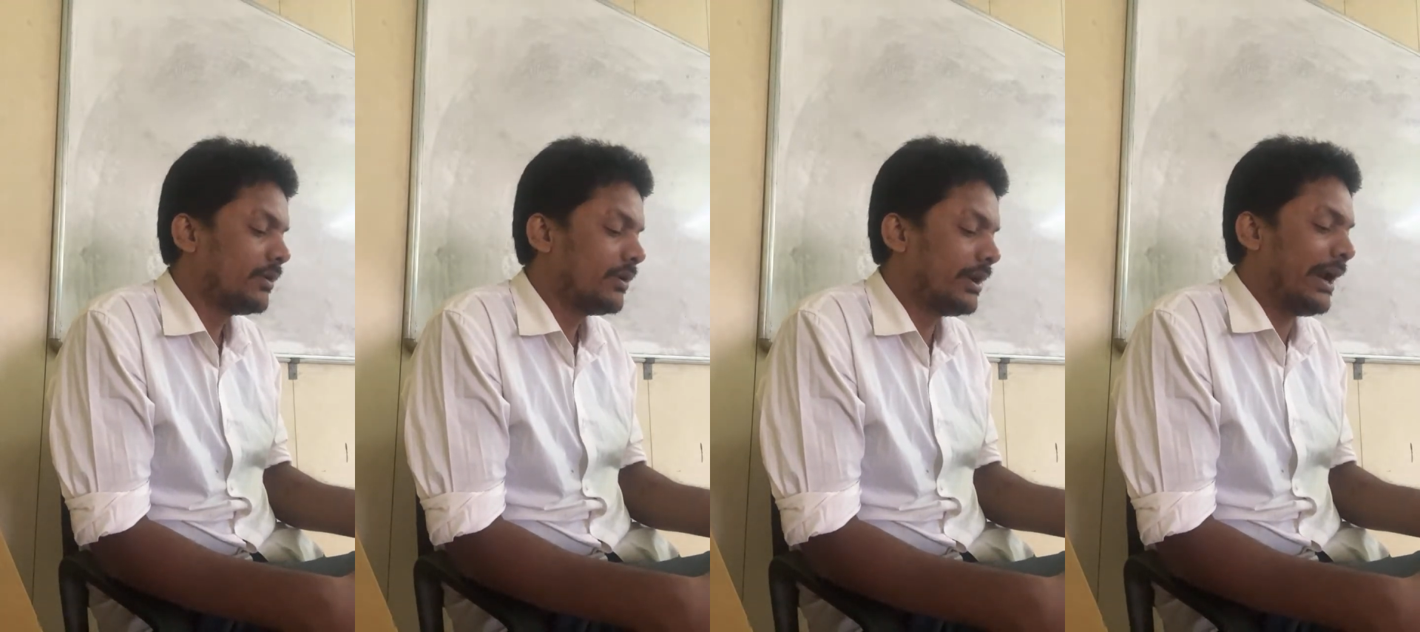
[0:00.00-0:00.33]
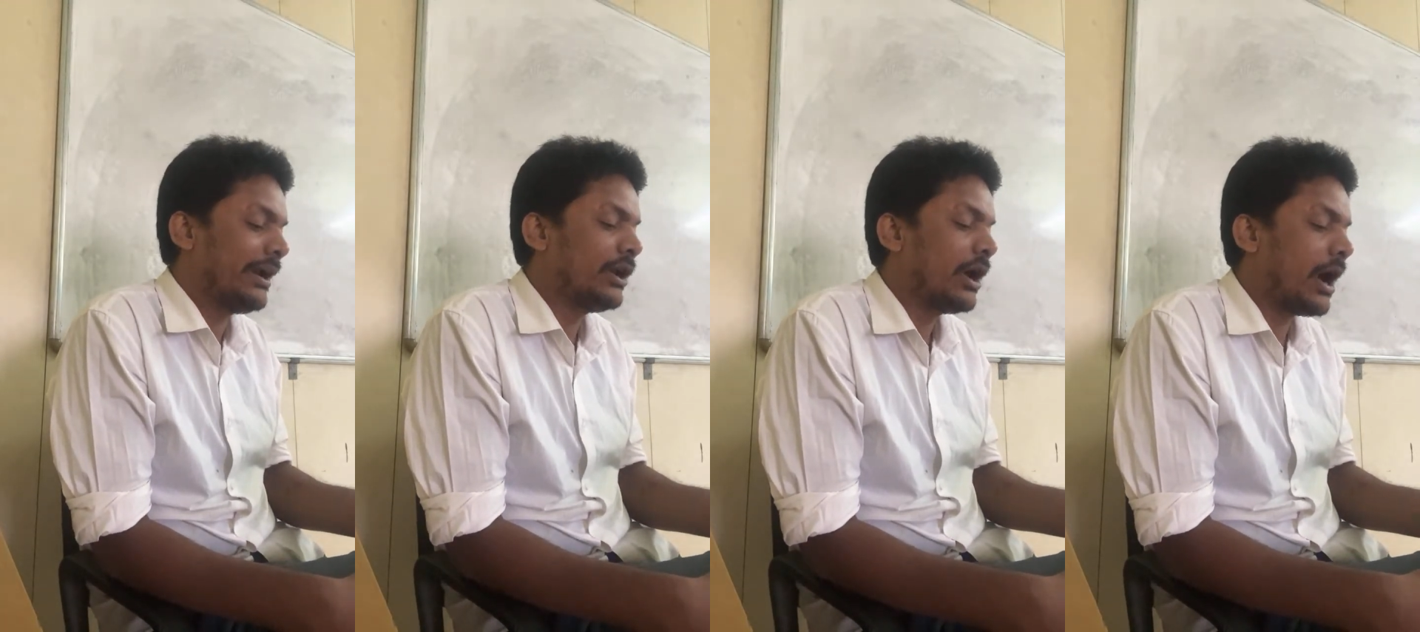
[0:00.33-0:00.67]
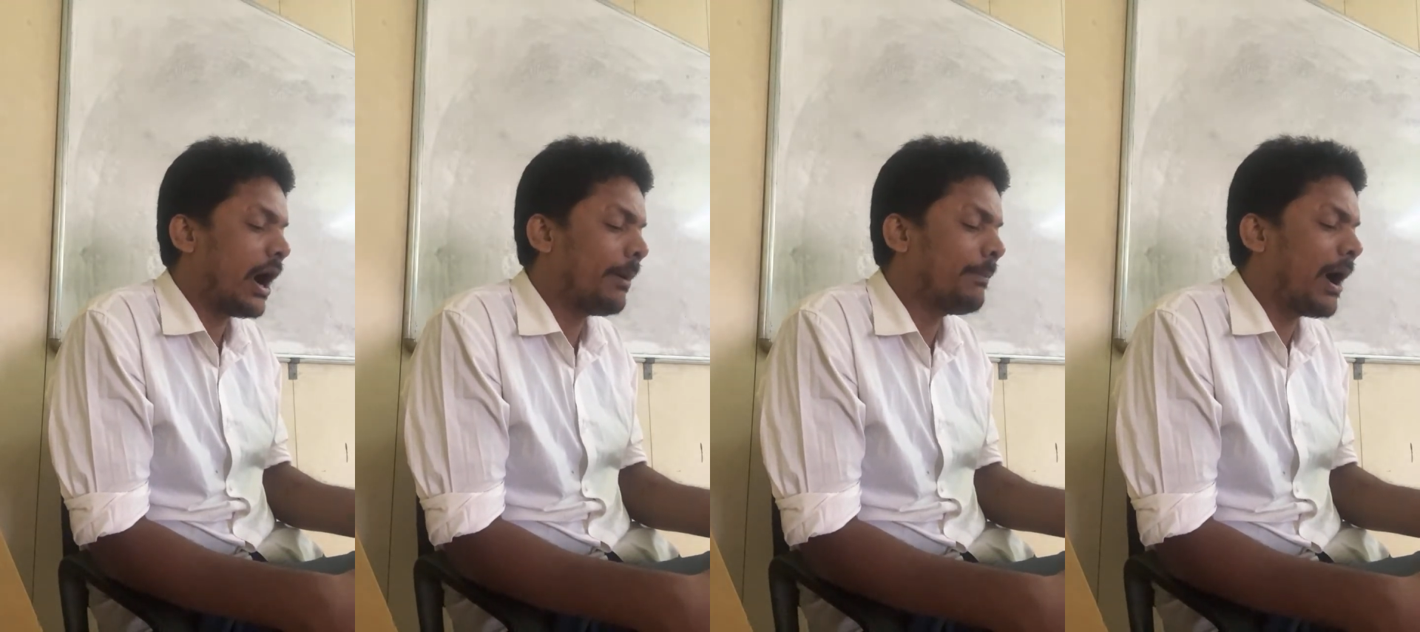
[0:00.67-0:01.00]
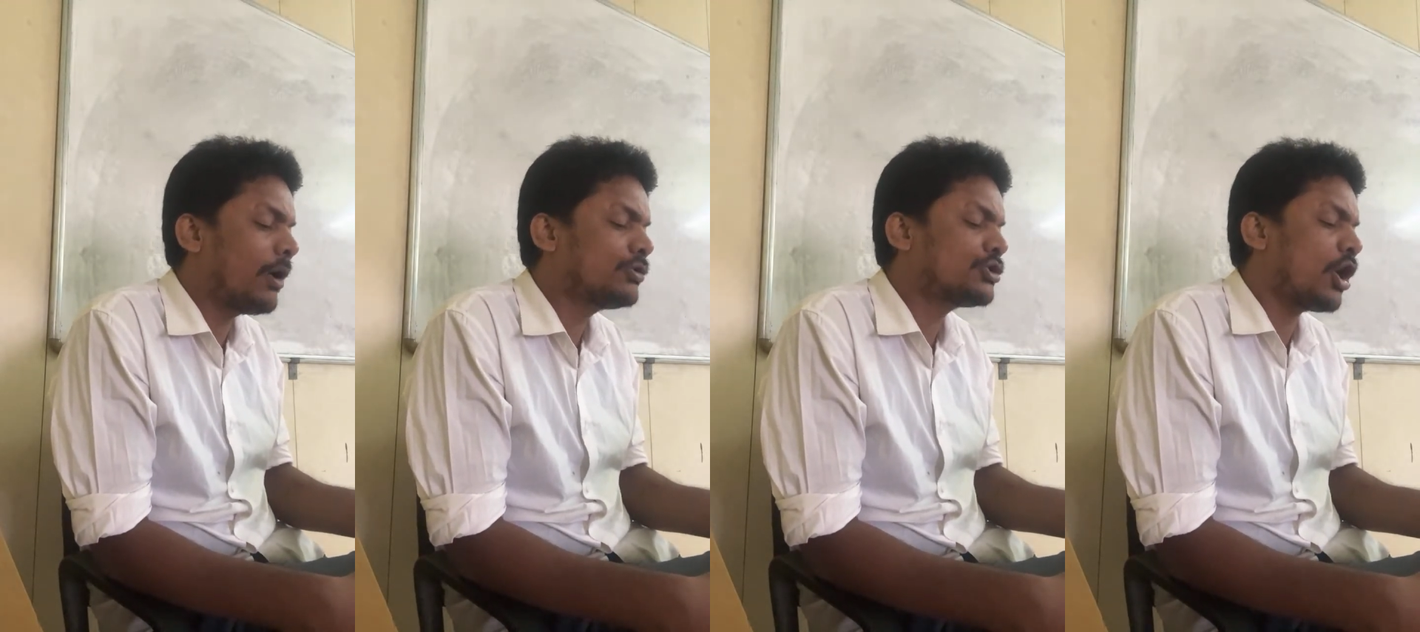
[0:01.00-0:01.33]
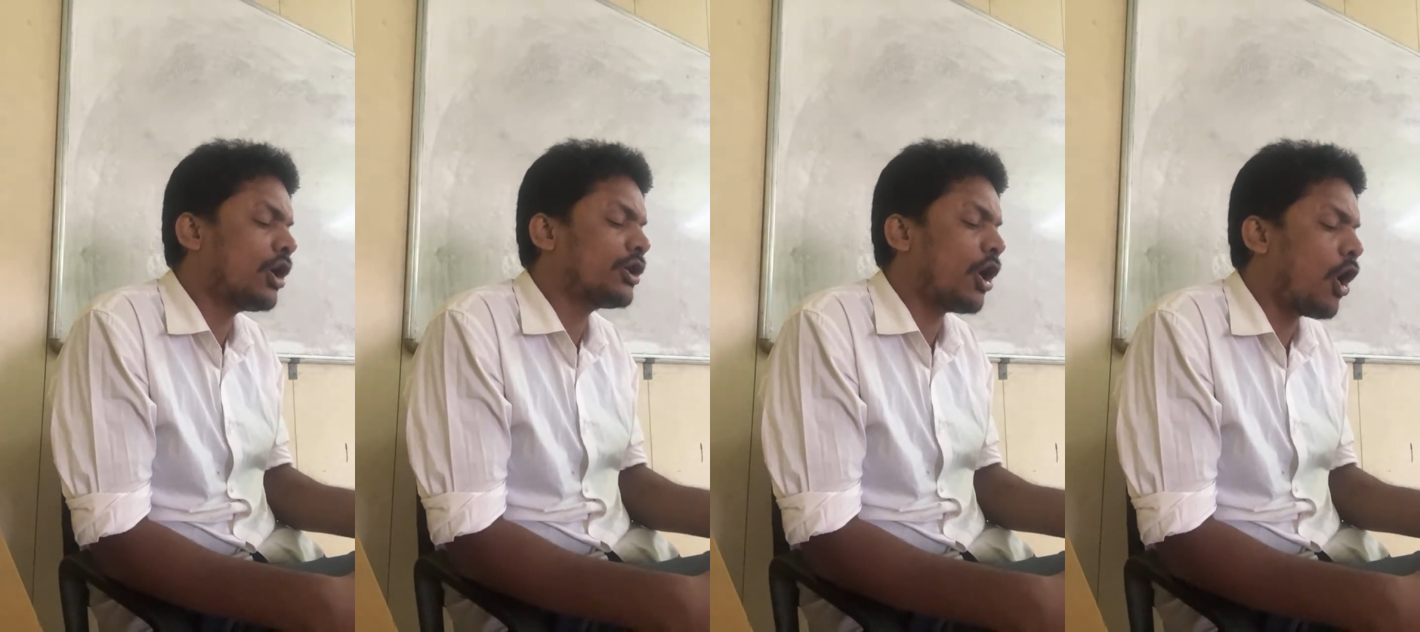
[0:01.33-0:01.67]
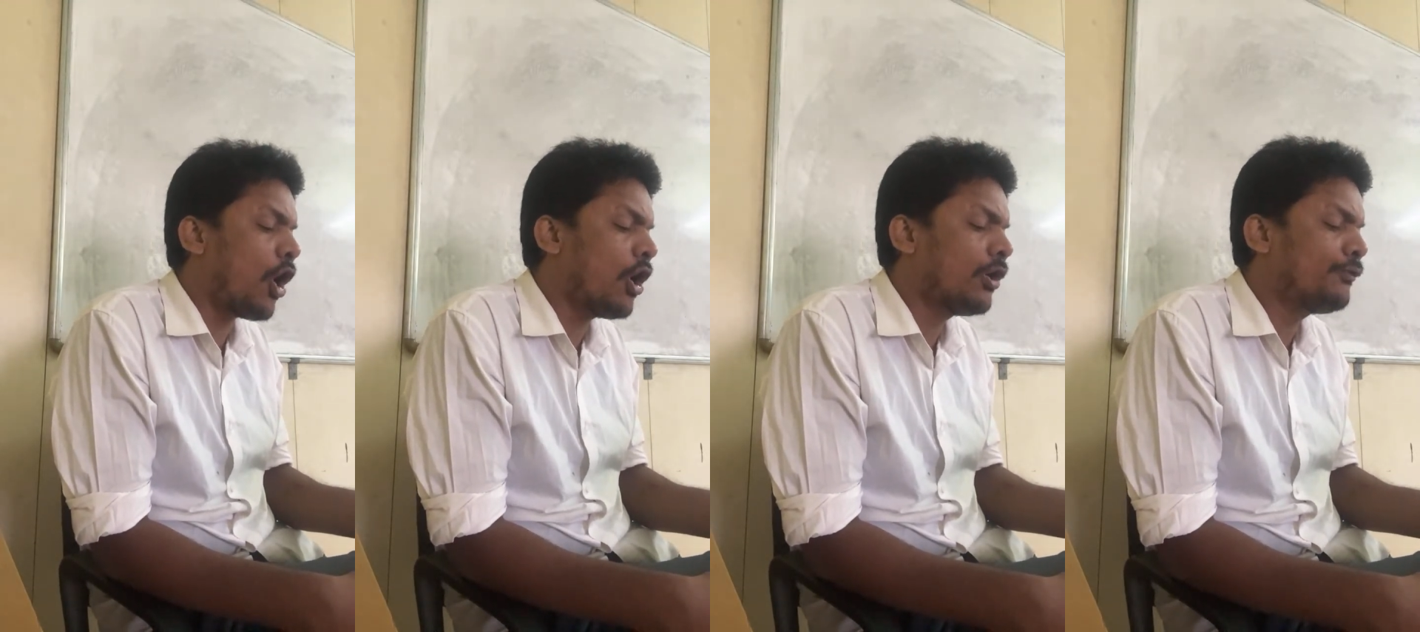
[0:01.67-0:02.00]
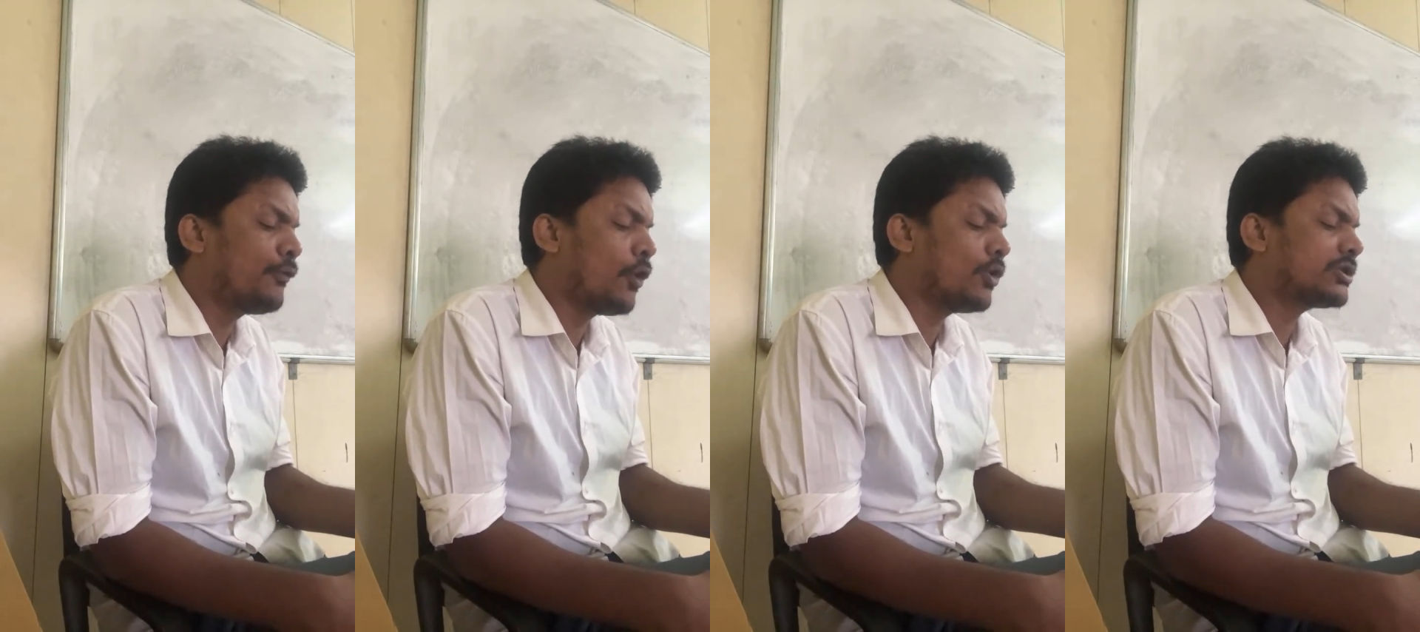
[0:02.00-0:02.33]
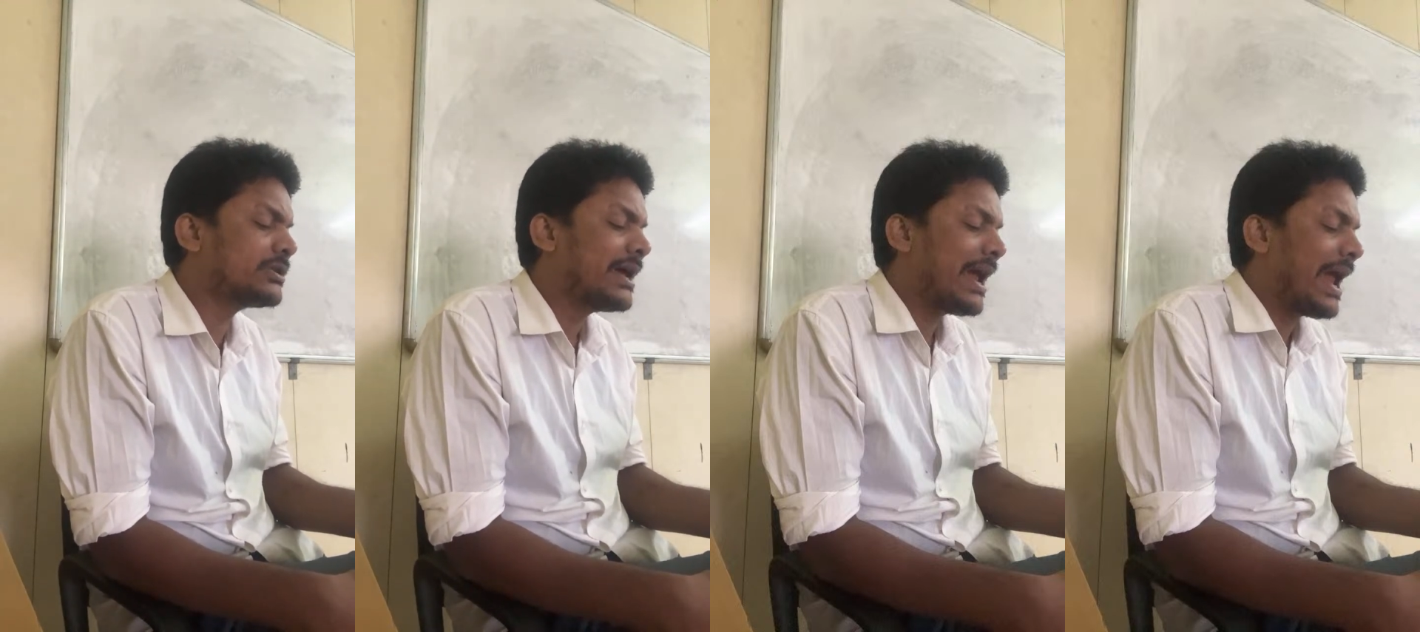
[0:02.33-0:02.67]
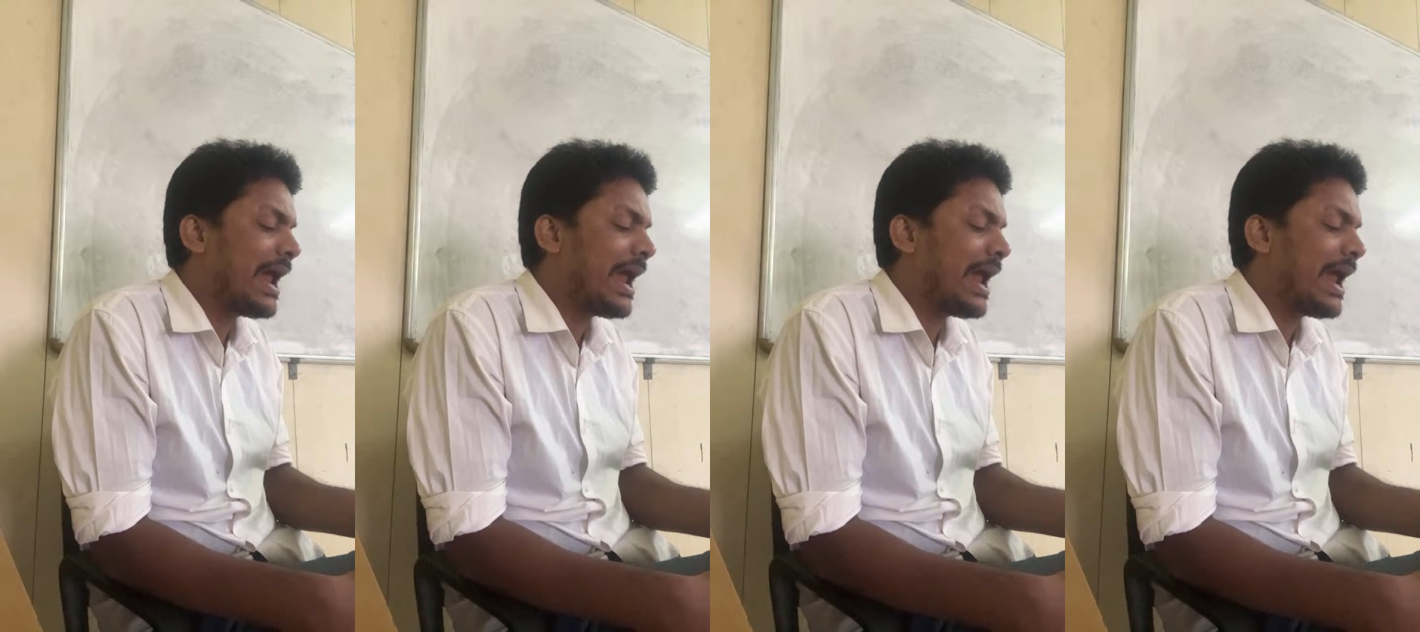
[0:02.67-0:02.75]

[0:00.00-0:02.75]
right, about on all fours